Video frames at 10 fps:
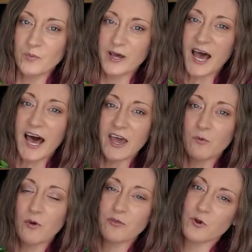but I
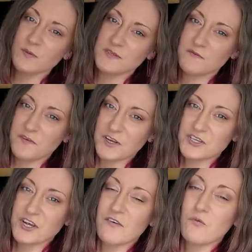will throw up some
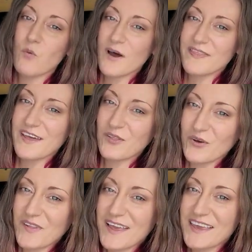footage of what they
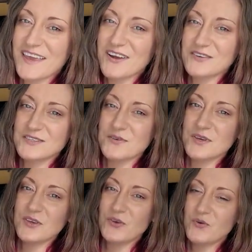look like here so
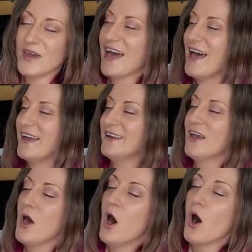that you can
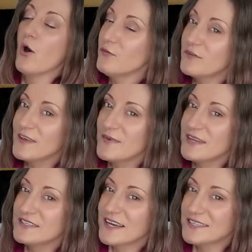hopefully be
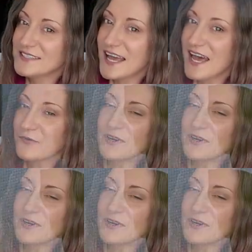enticed to add